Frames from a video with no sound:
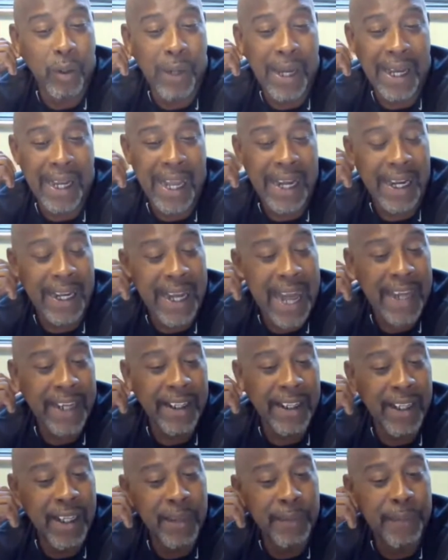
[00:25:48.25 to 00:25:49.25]
I got a lot of
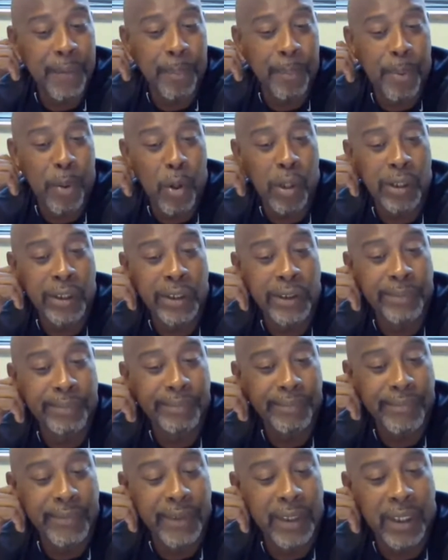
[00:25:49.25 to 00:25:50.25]
love for Portland.
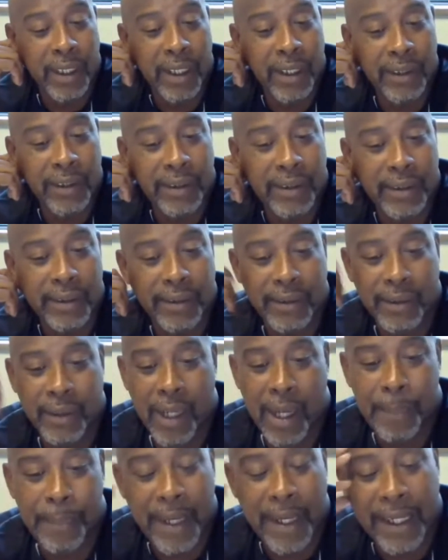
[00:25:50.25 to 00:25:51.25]

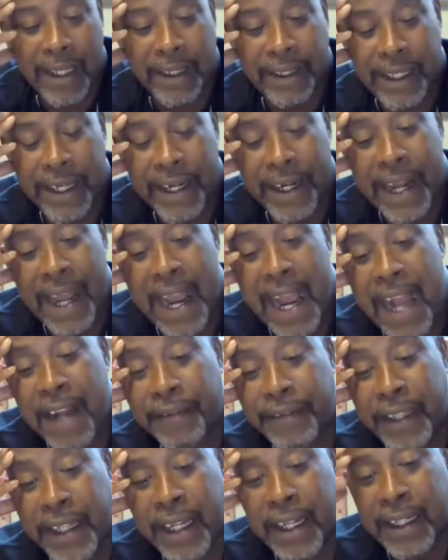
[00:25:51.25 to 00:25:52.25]
I played a year and a half
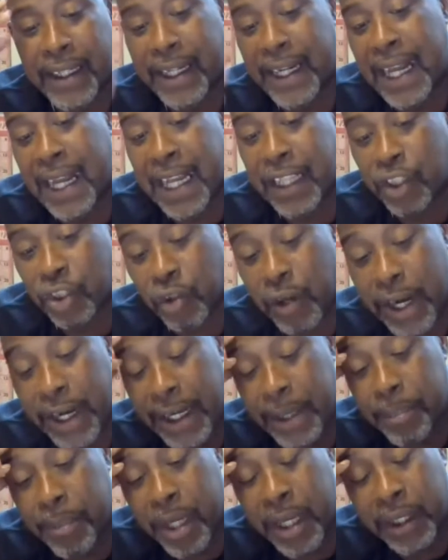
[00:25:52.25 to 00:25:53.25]
there, then I got
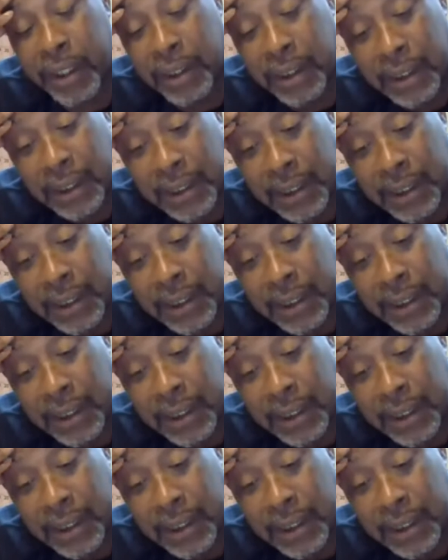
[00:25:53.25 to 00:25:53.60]
traded, but